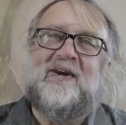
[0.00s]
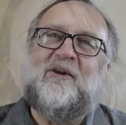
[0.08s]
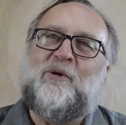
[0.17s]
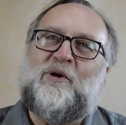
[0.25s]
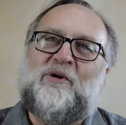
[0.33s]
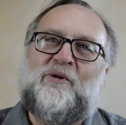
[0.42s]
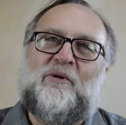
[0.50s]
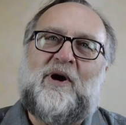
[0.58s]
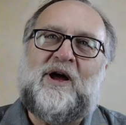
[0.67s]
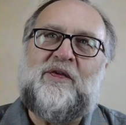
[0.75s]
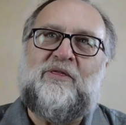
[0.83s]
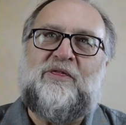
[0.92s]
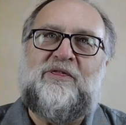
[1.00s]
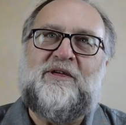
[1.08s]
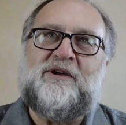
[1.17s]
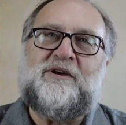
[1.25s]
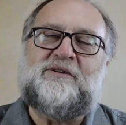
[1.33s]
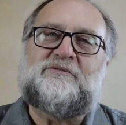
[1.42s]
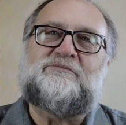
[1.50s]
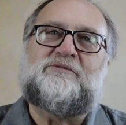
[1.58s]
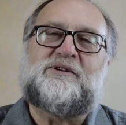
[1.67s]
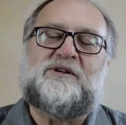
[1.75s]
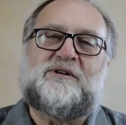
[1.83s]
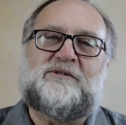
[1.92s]
Oh, I think of
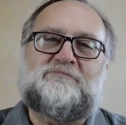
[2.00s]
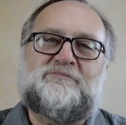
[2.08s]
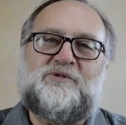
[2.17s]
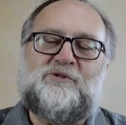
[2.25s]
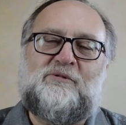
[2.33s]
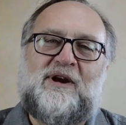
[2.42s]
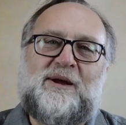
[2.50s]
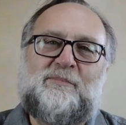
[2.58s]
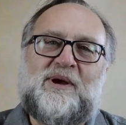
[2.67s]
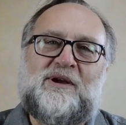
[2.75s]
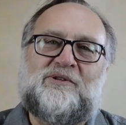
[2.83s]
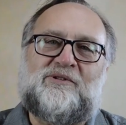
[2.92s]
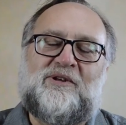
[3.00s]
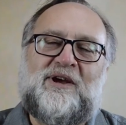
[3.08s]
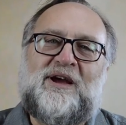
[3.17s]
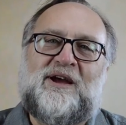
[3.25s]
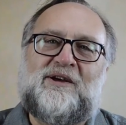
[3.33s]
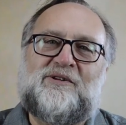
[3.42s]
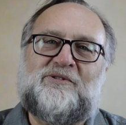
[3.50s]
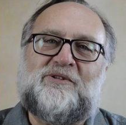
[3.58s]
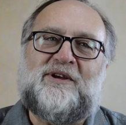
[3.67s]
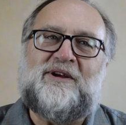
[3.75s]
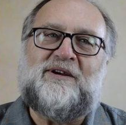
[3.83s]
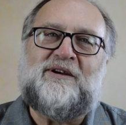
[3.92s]
ceramics as
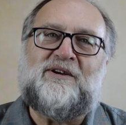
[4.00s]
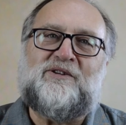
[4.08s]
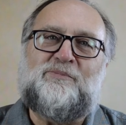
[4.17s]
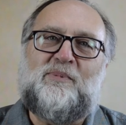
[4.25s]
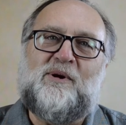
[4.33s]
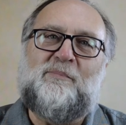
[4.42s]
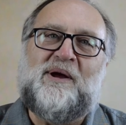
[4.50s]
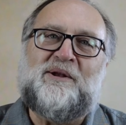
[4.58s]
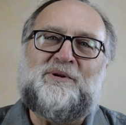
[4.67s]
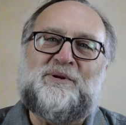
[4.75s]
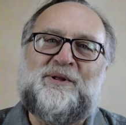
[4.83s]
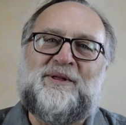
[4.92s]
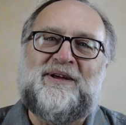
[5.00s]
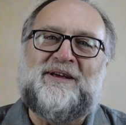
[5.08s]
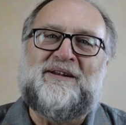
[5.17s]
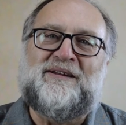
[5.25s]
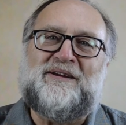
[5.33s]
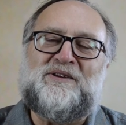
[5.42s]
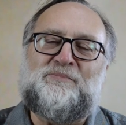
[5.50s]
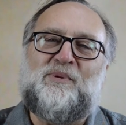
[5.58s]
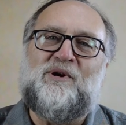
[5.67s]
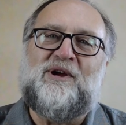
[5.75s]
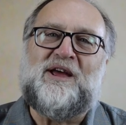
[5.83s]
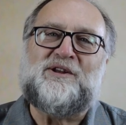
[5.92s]
experimental and
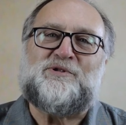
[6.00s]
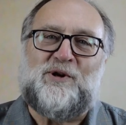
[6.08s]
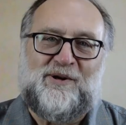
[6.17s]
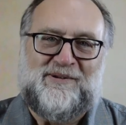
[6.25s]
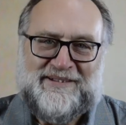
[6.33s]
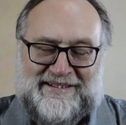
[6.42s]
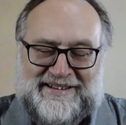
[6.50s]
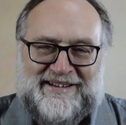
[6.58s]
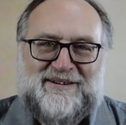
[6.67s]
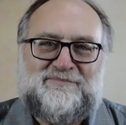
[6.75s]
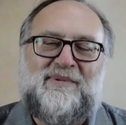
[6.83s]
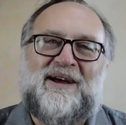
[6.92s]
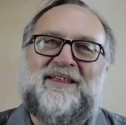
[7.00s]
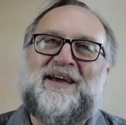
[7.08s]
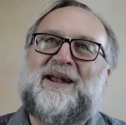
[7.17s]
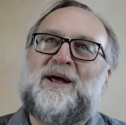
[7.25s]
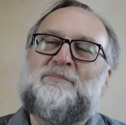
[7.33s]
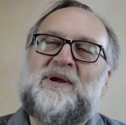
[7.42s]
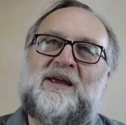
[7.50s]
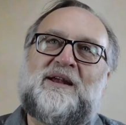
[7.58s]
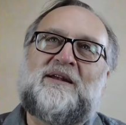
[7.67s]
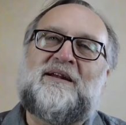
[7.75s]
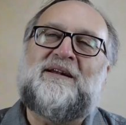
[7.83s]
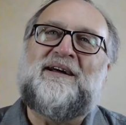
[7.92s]
experiential. By that I
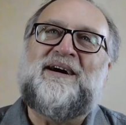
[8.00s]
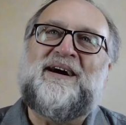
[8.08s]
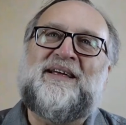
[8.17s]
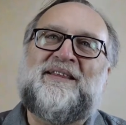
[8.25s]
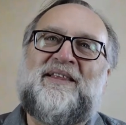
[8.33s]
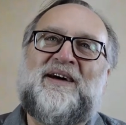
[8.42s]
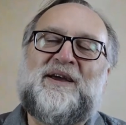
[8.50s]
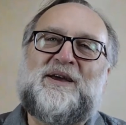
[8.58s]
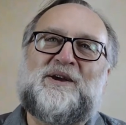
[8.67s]
mean, I like